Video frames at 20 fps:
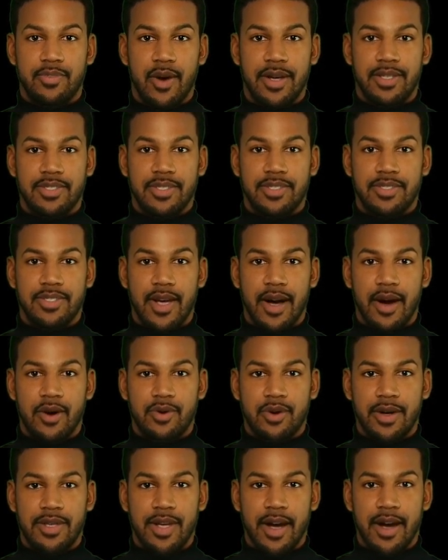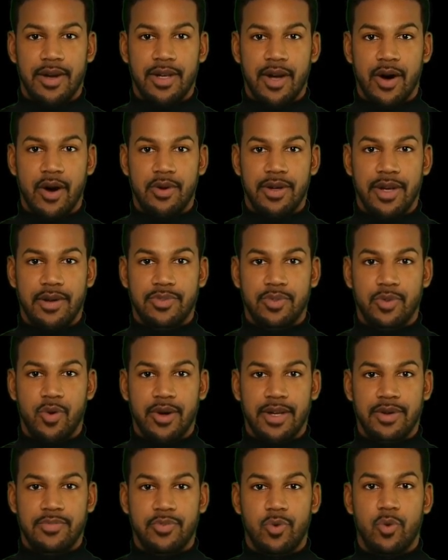LicenseGallery.com have
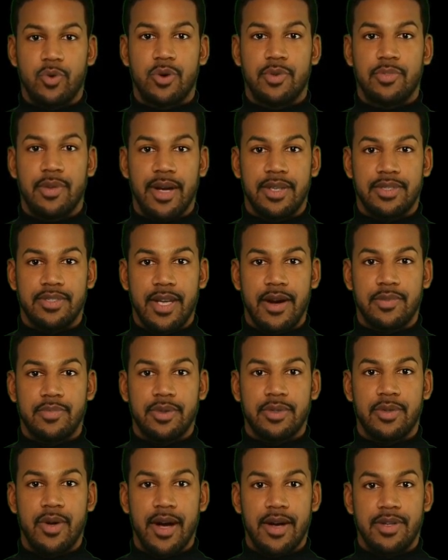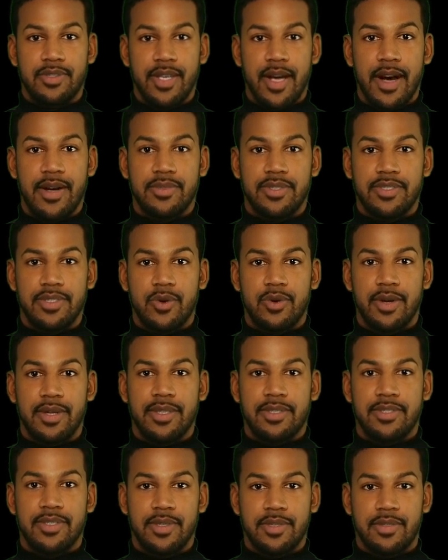24 by 7 live chat
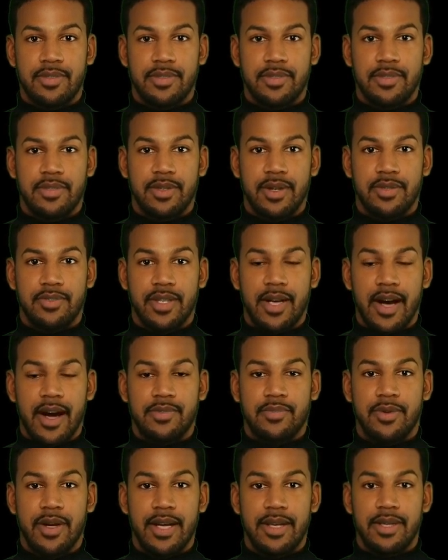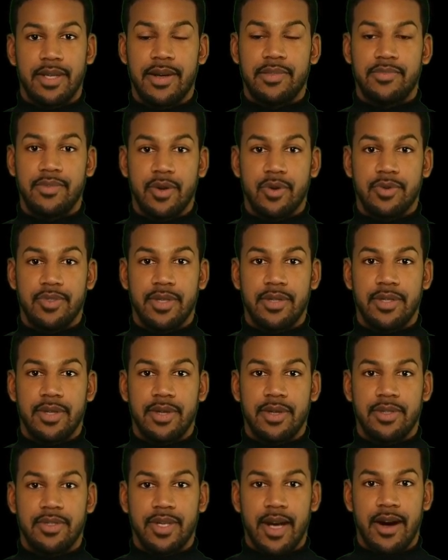facilities. If you have any confusion
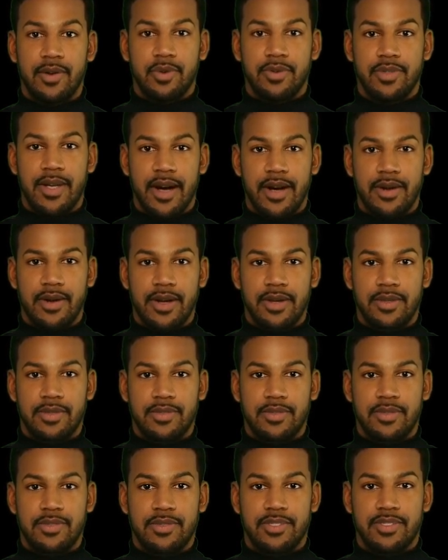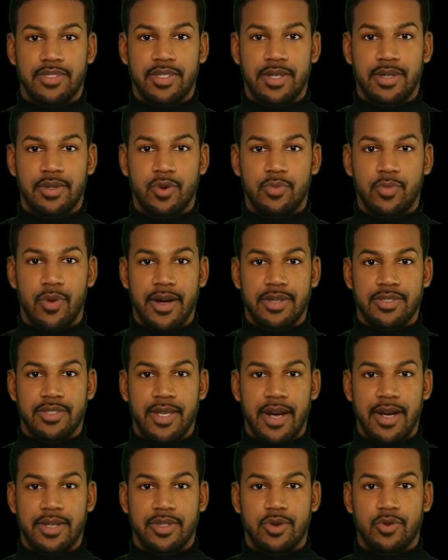you can chat with them. See the
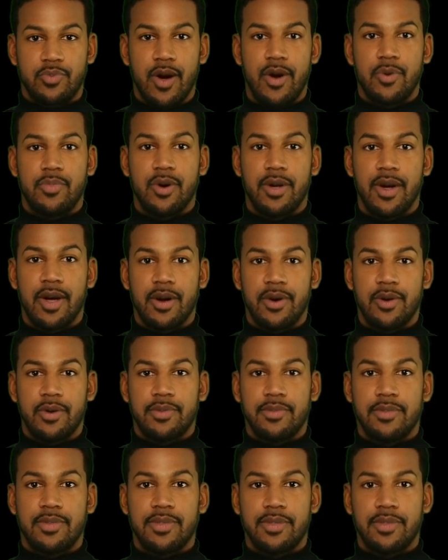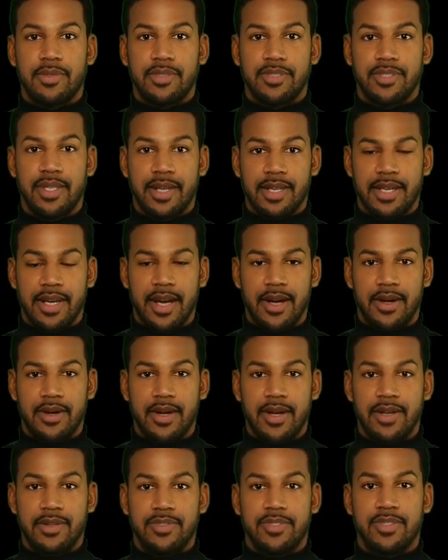website URL below. Take
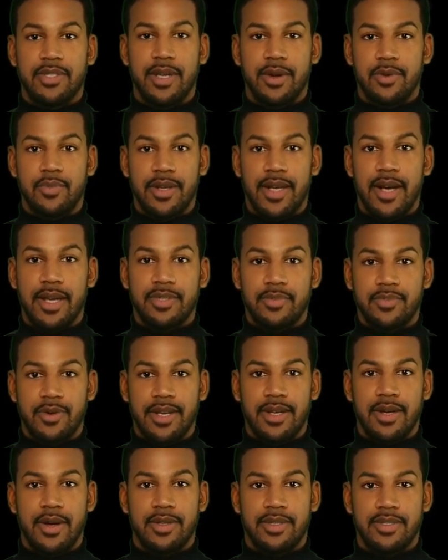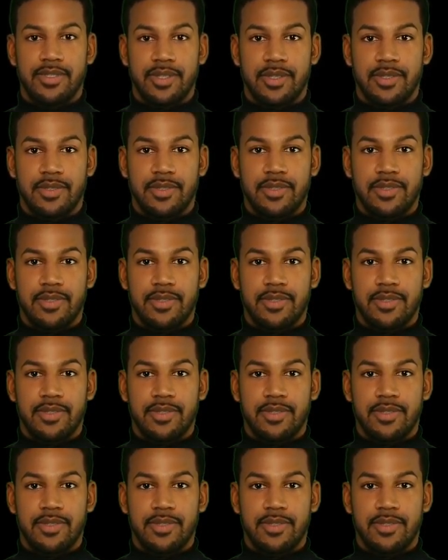care, see you in next videos.